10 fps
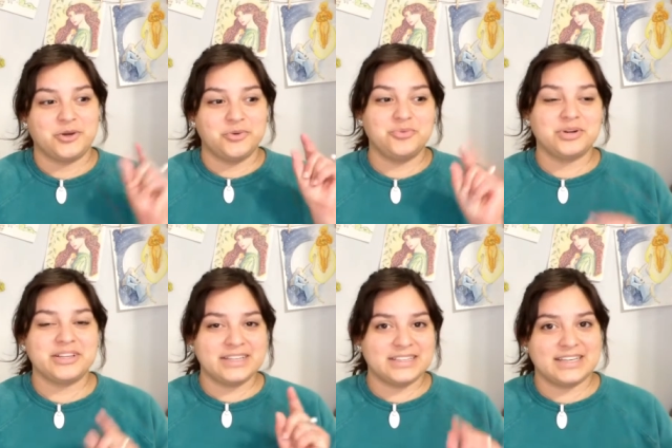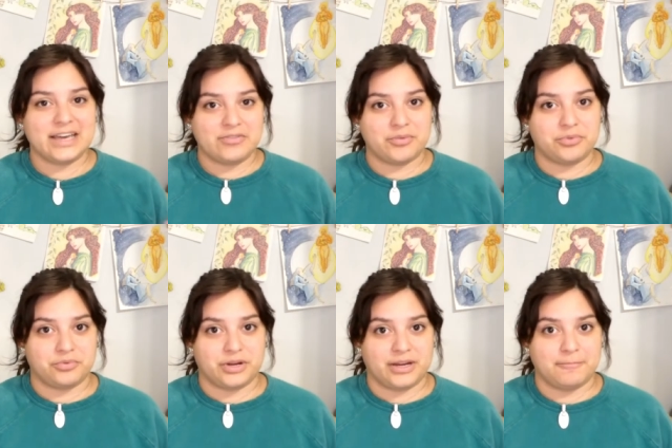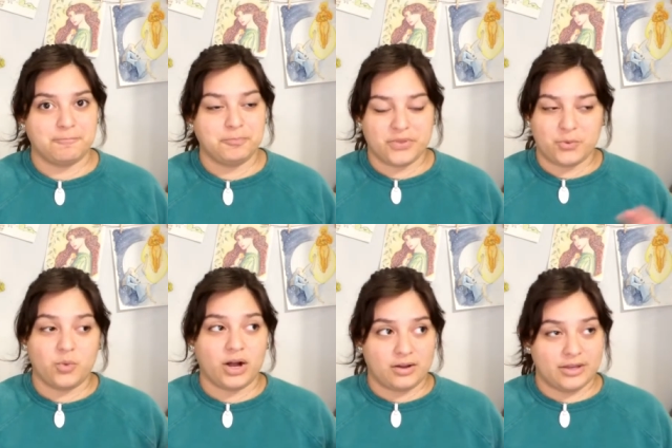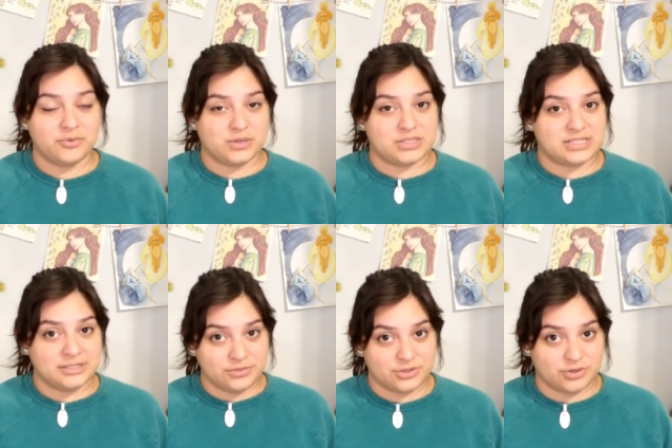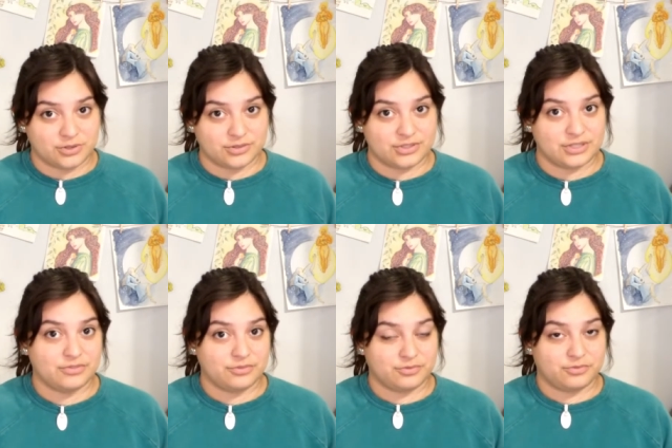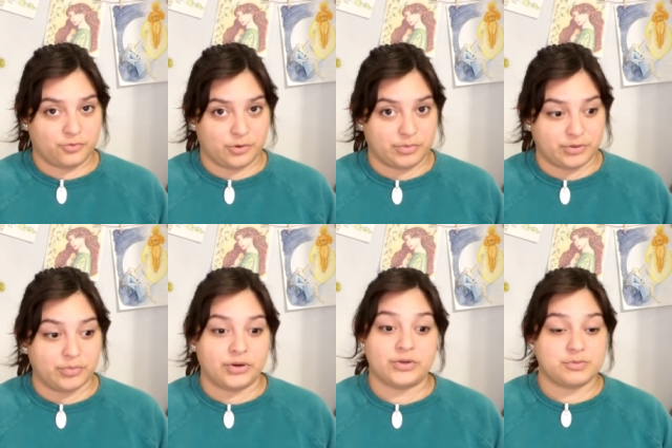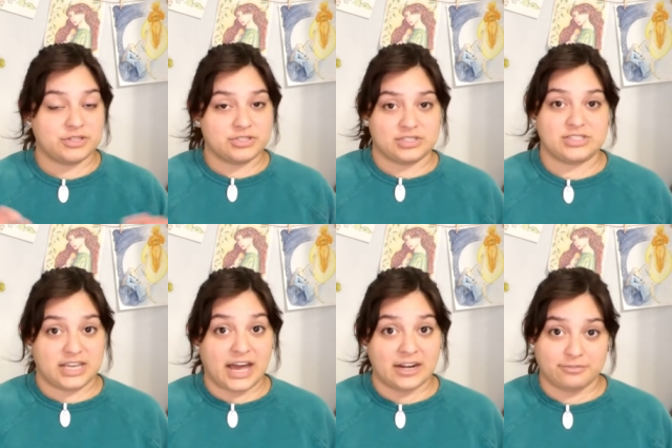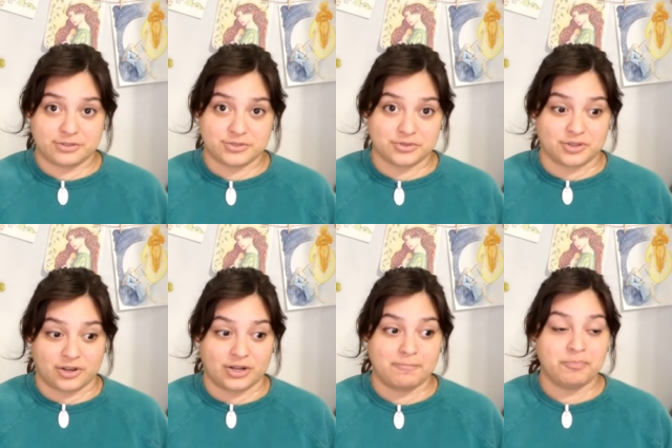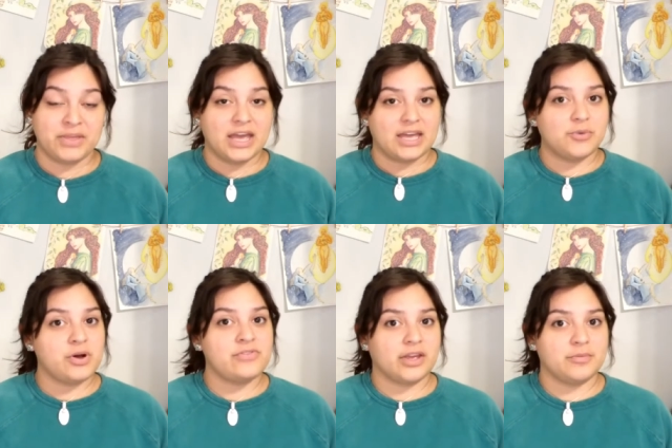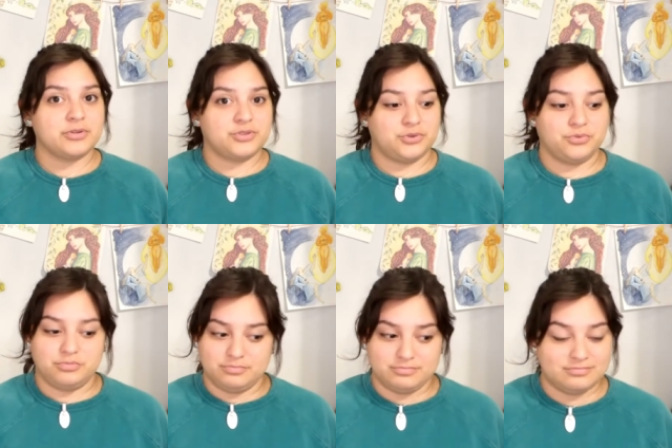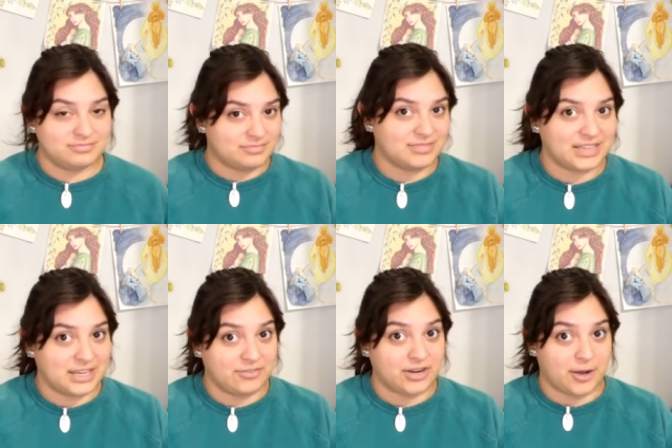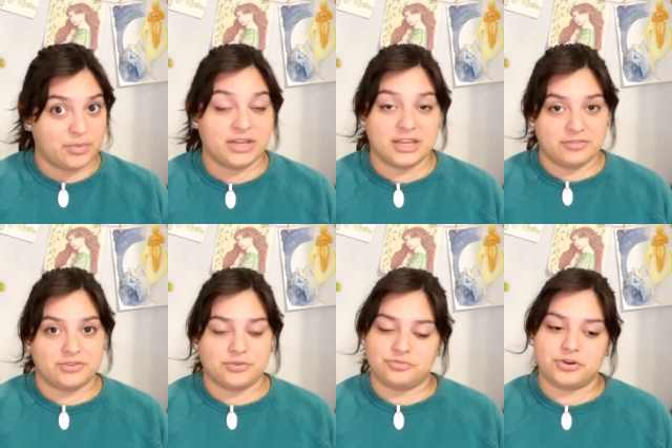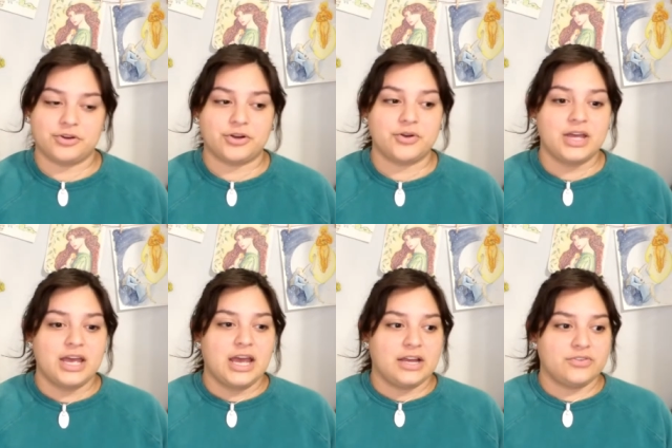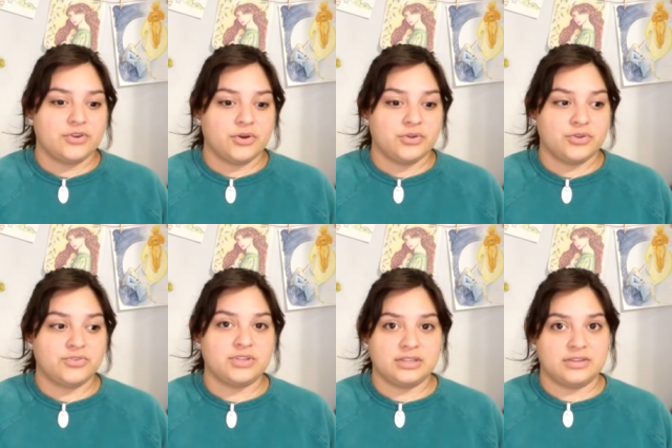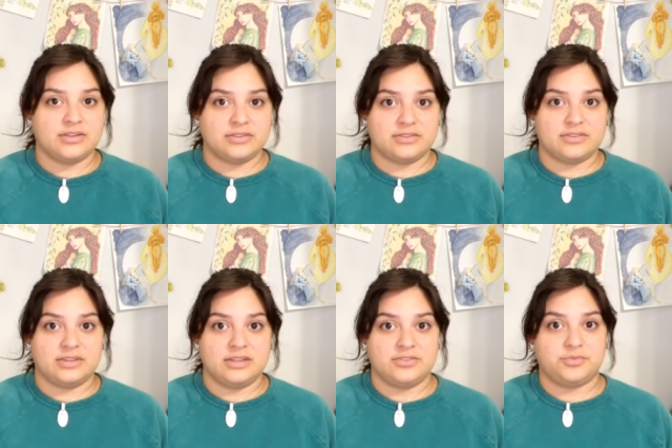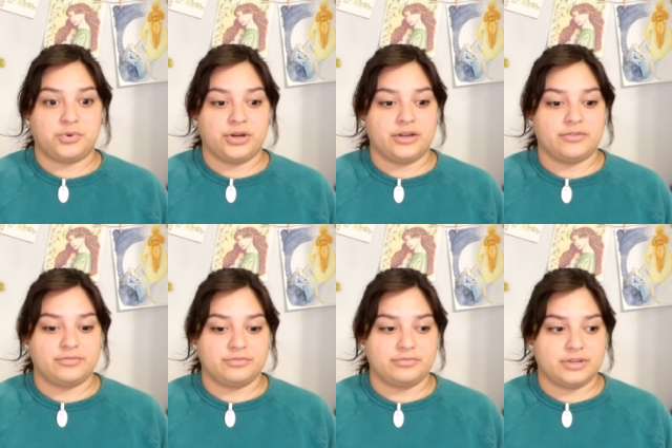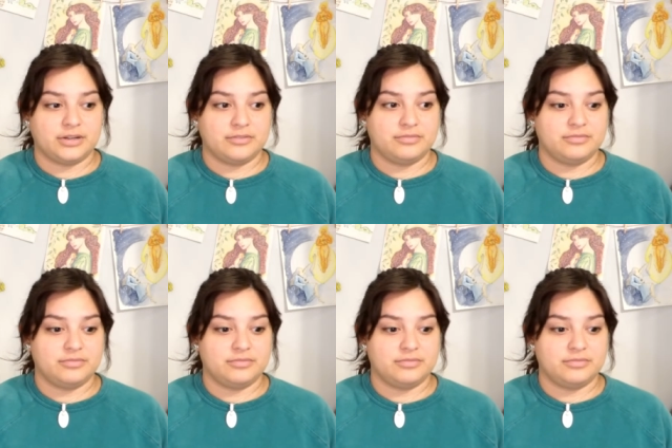who willingly gave up the ring. While it was difficult for Bilbo, especially since he had it for so long, he was able to give it up and give it to Frodo. And so you see this this point of of